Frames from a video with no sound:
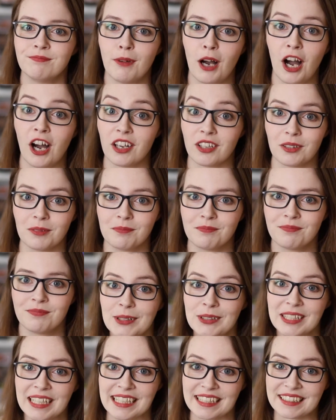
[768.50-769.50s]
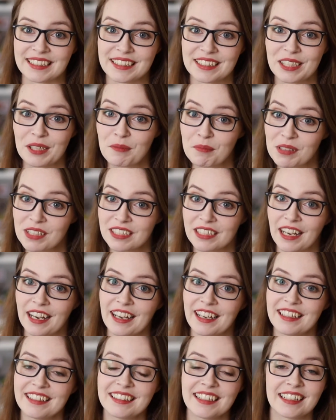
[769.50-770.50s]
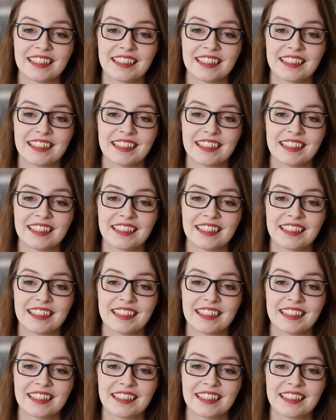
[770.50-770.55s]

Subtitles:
autumn. Okay, number 9.